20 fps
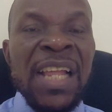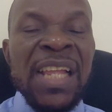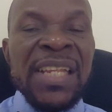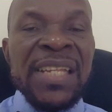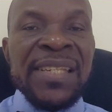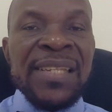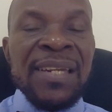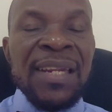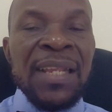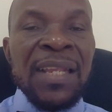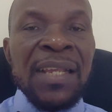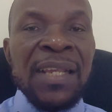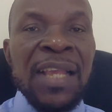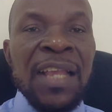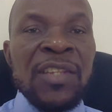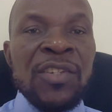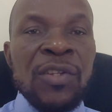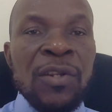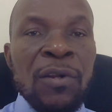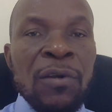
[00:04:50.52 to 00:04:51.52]
Three,
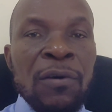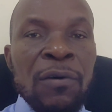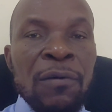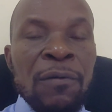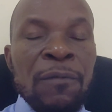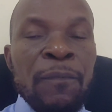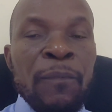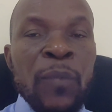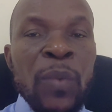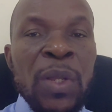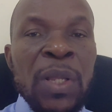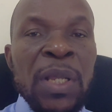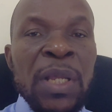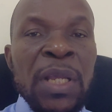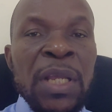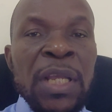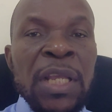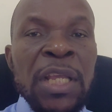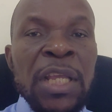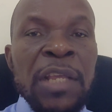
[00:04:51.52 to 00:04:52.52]
case law.
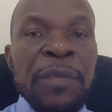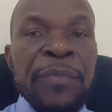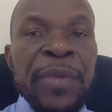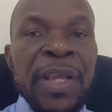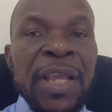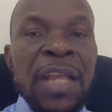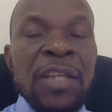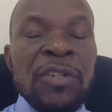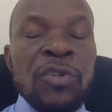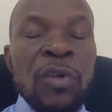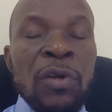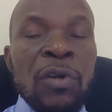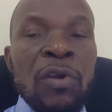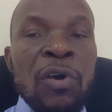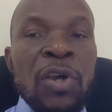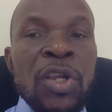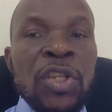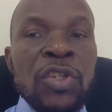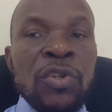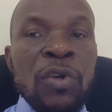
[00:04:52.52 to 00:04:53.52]
Immigration
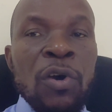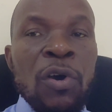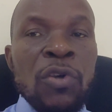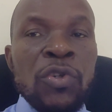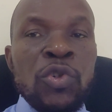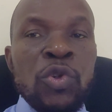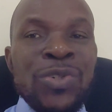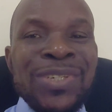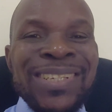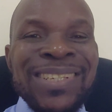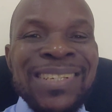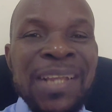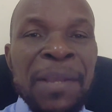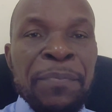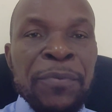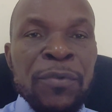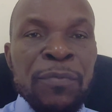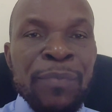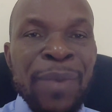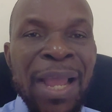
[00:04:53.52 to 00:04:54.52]
law is also
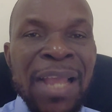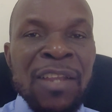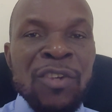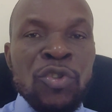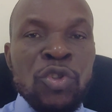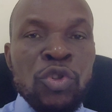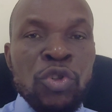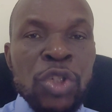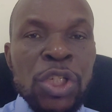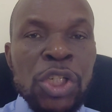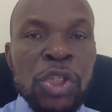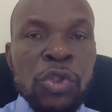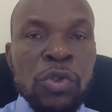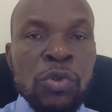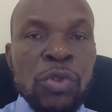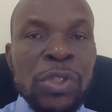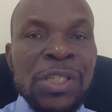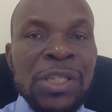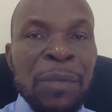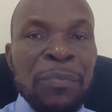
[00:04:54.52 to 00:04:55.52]
shaped by
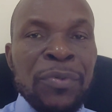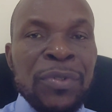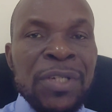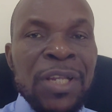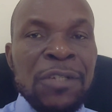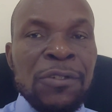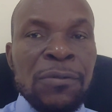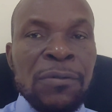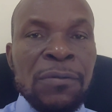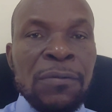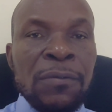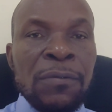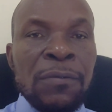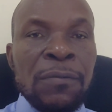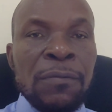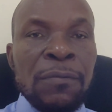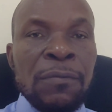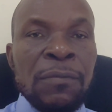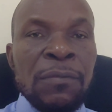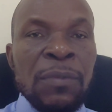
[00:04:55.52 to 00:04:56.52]
judicial interpretation,
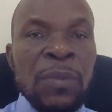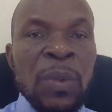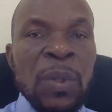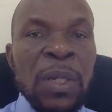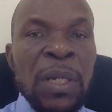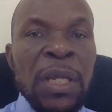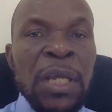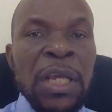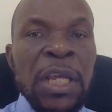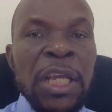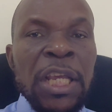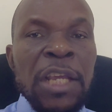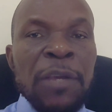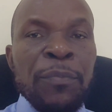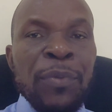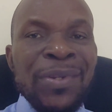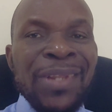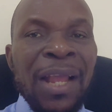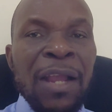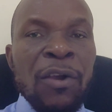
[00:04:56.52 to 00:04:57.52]

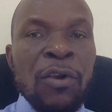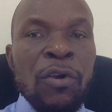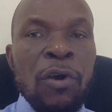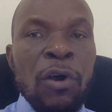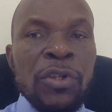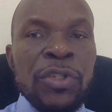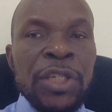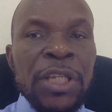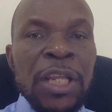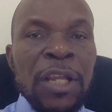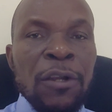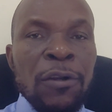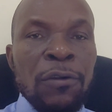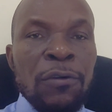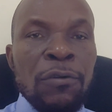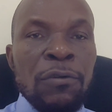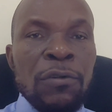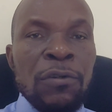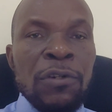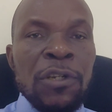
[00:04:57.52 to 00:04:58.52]
Important courts
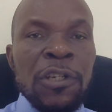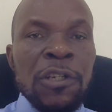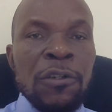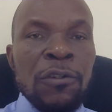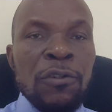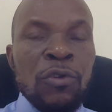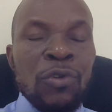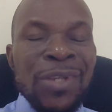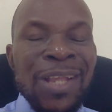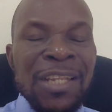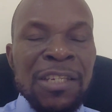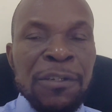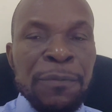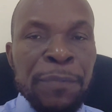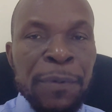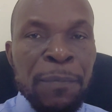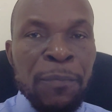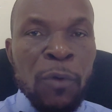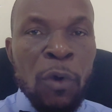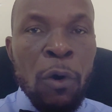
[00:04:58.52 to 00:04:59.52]
include the UK
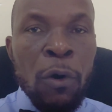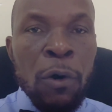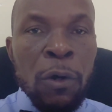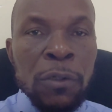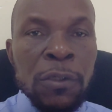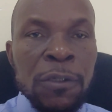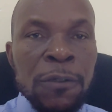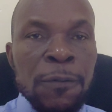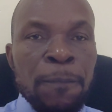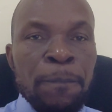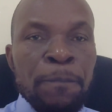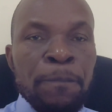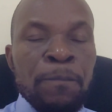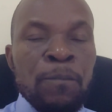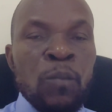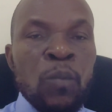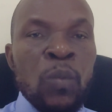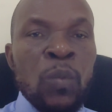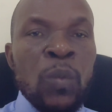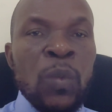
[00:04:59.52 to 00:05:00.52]
Supreme Court,
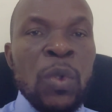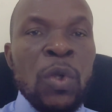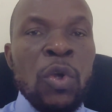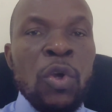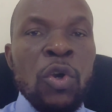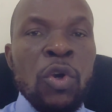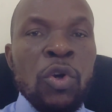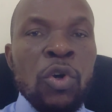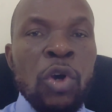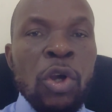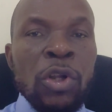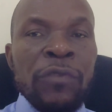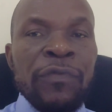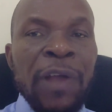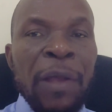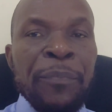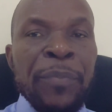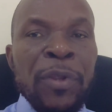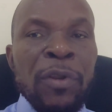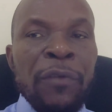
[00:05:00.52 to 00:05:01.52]
Court of
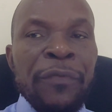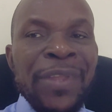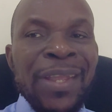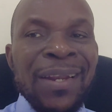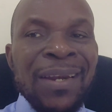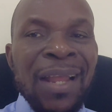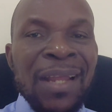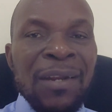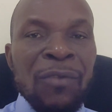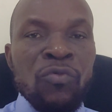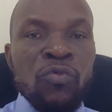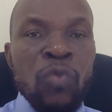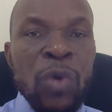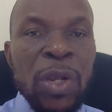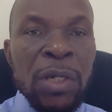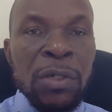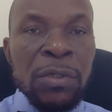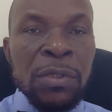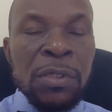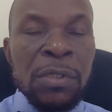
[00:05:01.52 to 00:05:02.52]
Appeal of England and
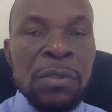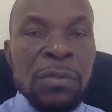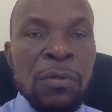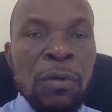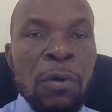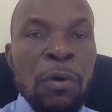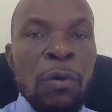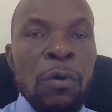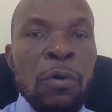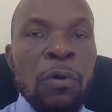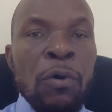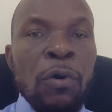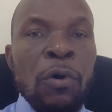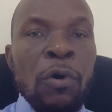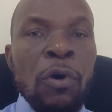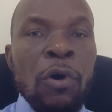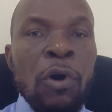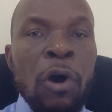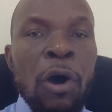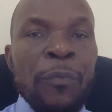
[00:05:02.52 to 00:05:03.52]
Wales,
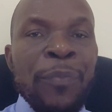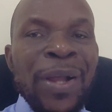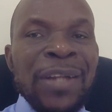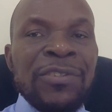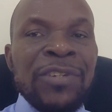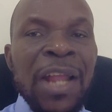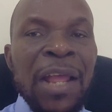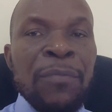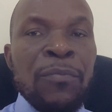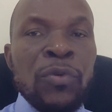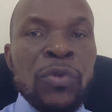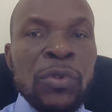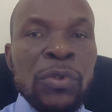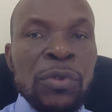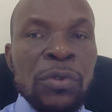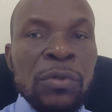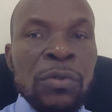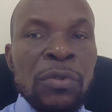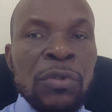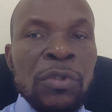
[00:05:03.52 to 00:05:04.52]
Upper
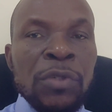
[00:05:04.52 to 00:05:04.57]
Tribunal,